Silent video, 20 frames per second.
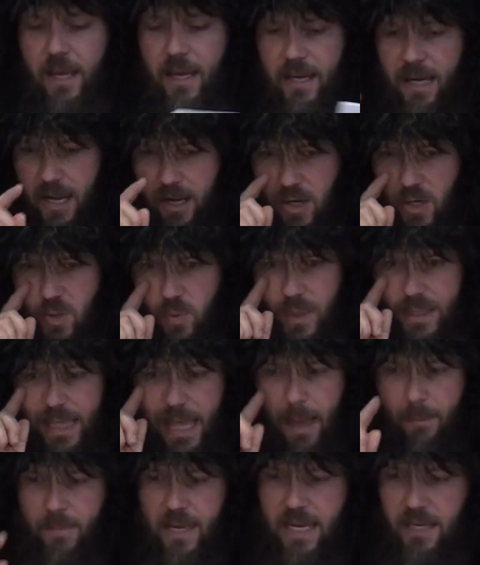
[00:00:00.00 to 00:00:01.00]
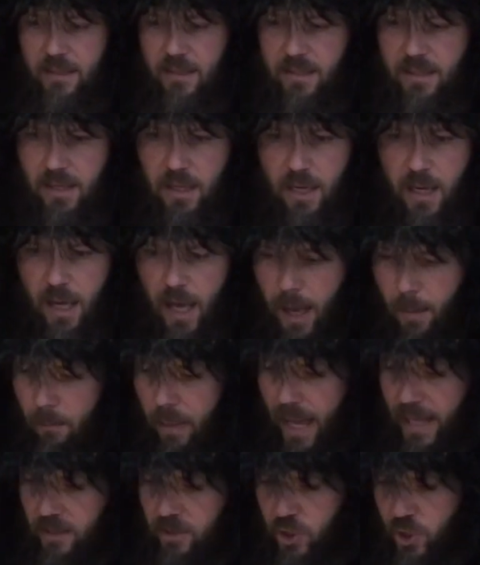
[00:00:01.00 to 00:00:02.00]
Now here's what that means. A
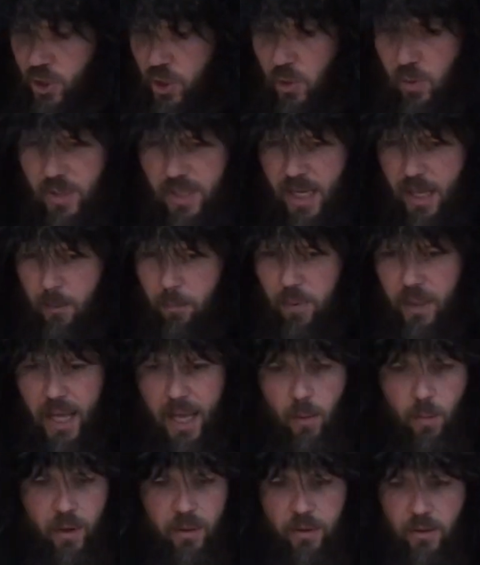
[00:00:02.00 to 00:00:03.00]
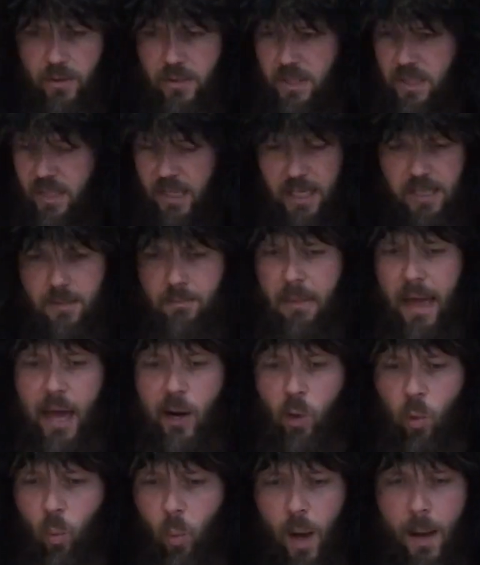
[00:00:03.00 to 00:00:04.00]
button shoots out of play, whether it doesn't
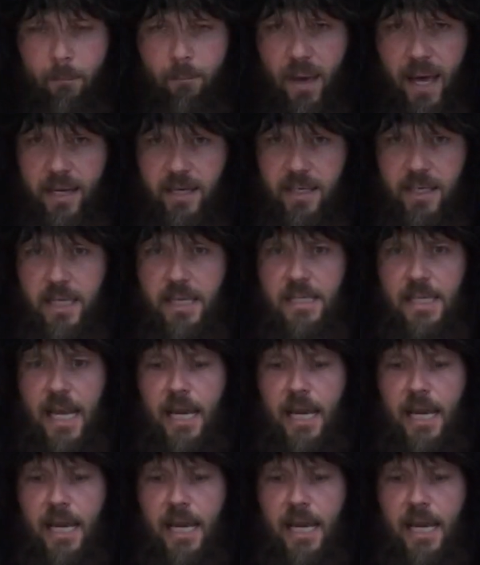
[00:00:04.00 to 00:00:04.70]
matter what button it is.